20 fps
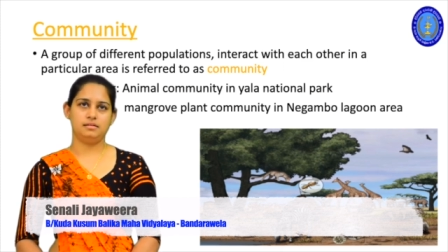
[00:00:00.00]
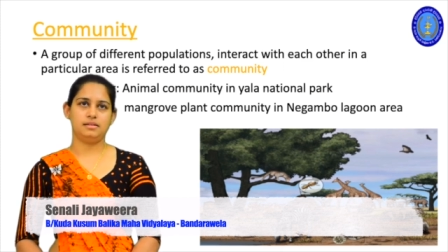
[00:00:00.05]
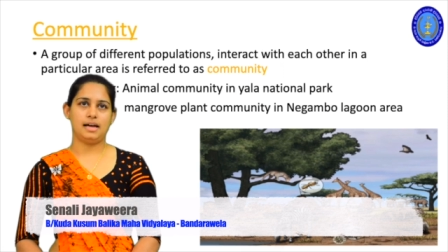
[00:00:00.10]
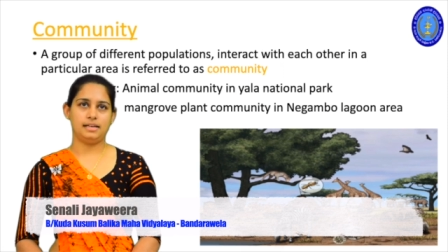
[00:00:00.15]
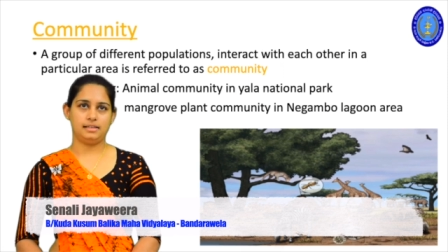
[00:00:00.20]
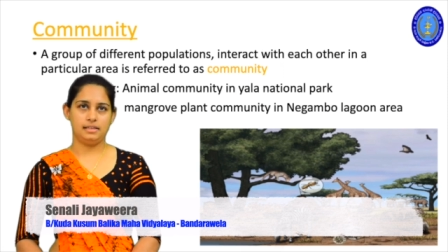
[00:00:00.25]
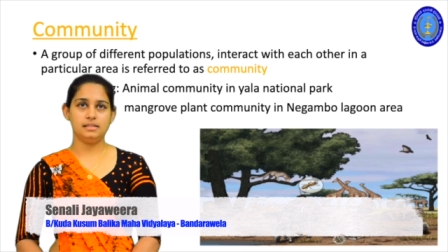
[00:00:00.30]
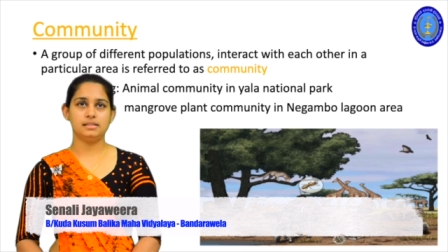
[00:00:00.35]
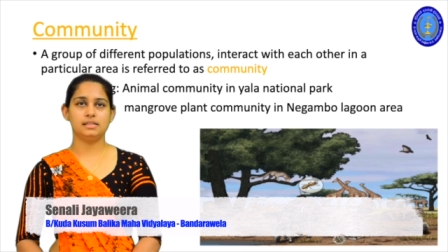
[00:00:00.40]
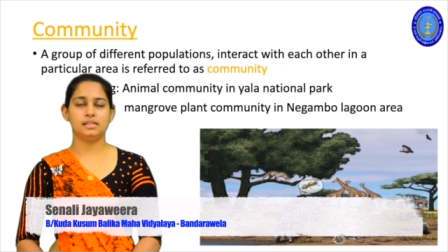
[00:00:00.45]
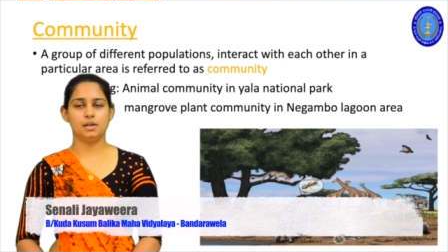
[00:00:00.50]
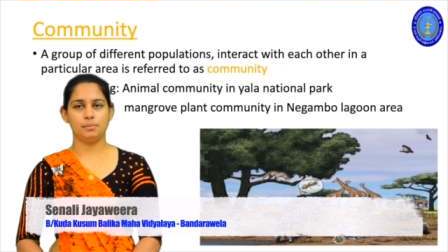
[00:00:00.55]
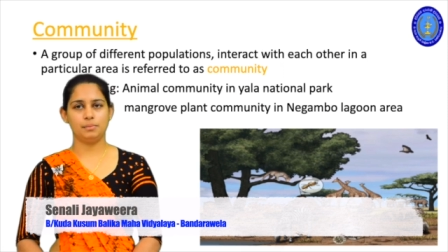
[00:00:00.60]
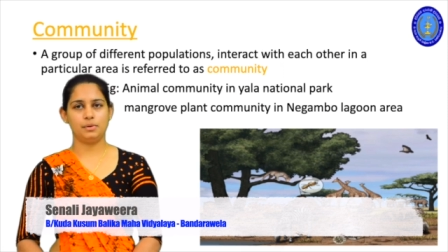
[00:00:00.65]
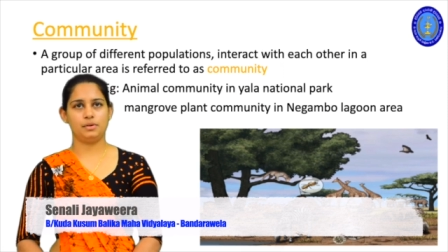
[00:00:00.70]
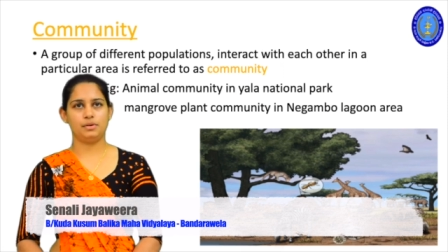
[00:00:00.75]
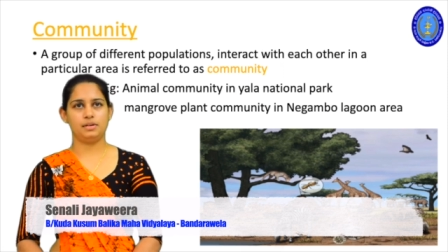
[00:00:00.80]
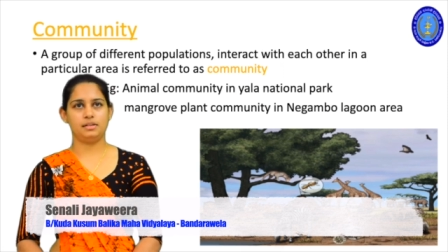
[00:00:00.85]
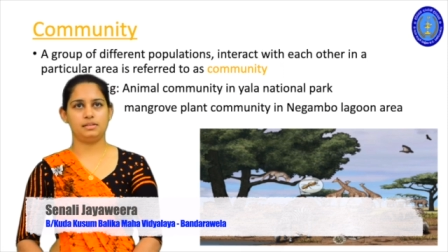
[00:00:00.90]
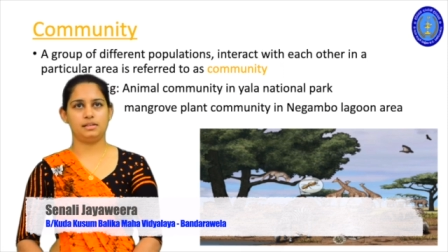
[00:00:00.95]
That is
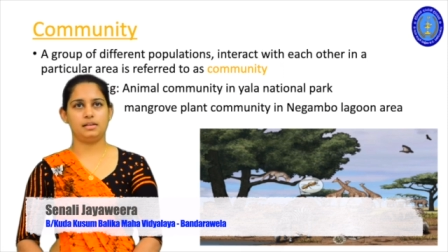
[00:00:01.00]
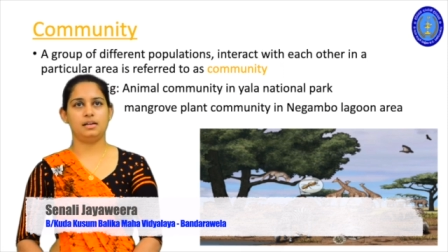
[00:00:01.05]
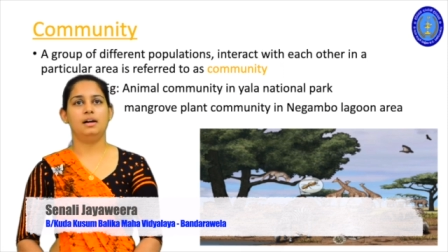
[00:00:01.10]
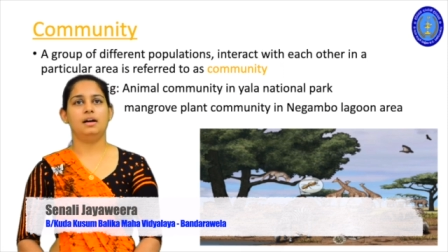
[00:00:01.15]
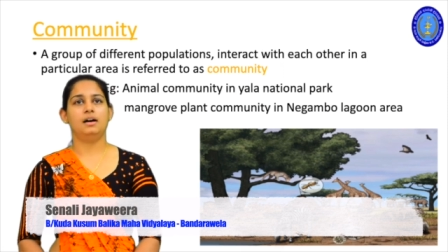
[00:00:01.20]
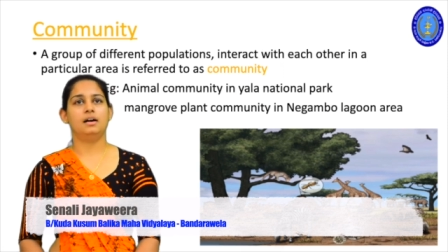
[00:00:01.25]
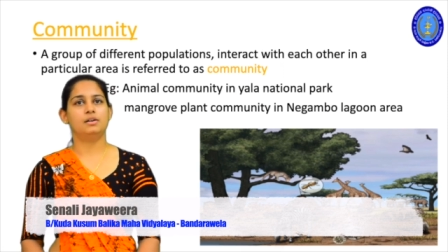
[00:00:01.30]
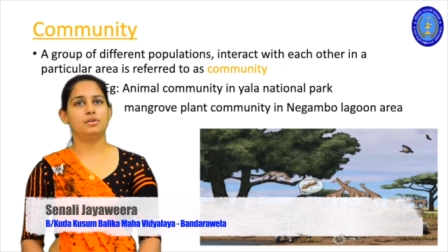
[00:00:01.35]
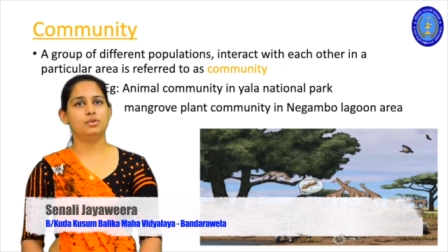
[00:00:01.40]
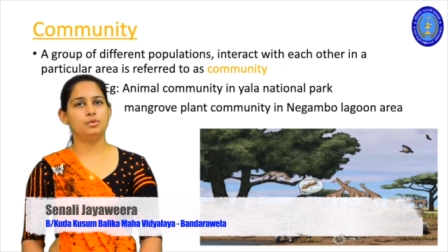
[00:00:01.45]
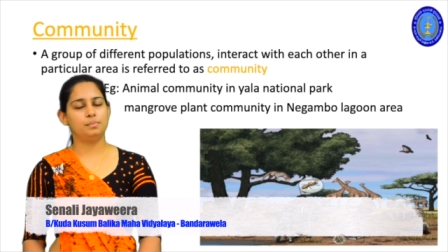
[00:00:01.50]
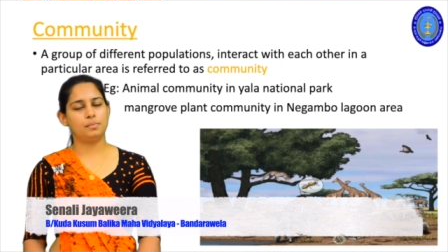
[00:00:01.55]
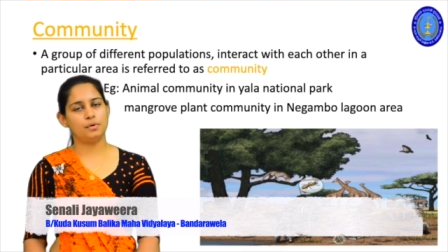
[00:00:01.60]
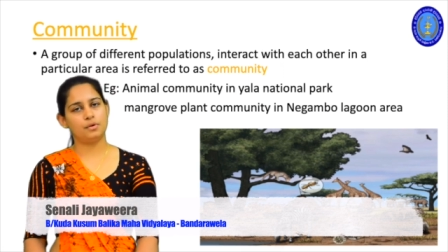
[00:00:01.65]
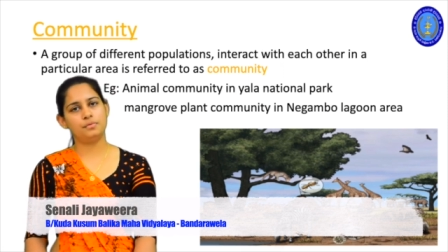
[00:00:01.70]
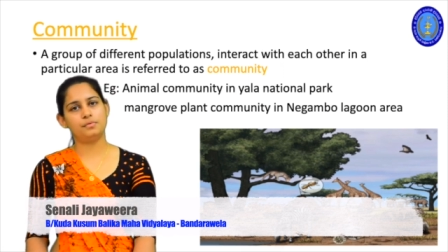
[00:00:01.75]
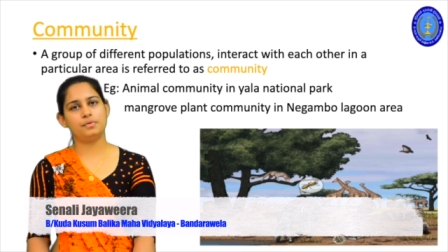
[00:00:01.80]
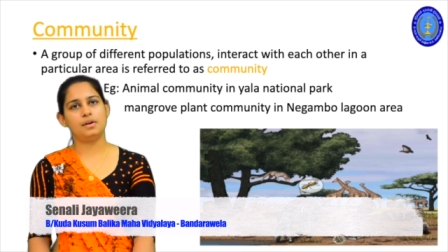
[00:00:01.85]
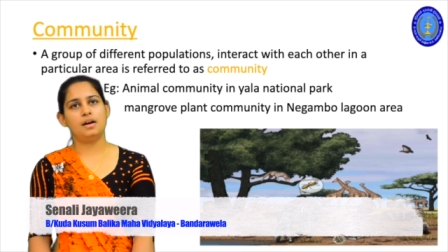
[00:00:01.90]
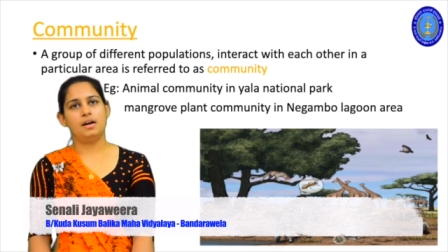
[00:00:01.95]
community. A group
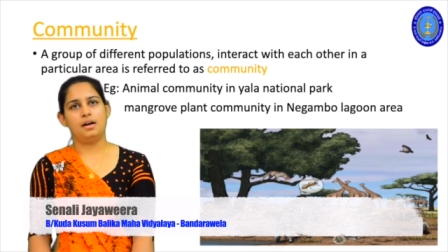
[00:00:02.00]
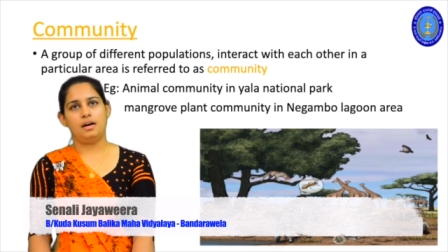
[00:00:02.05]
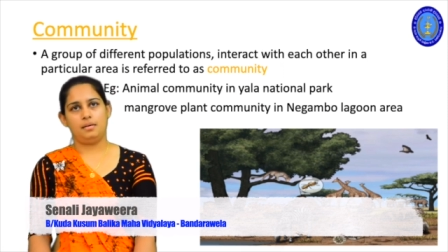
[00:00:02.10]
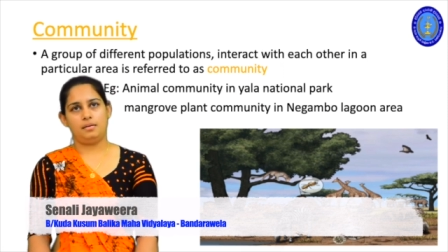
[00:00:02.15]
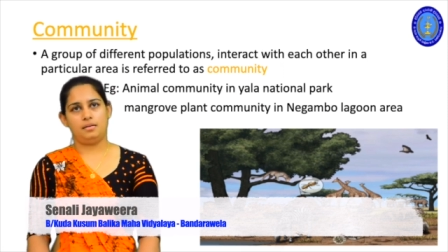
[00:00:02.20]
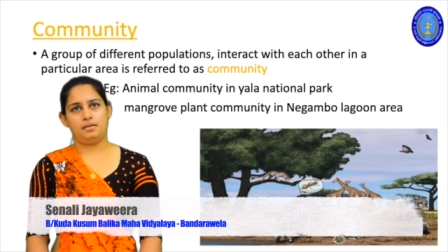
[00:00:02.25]
of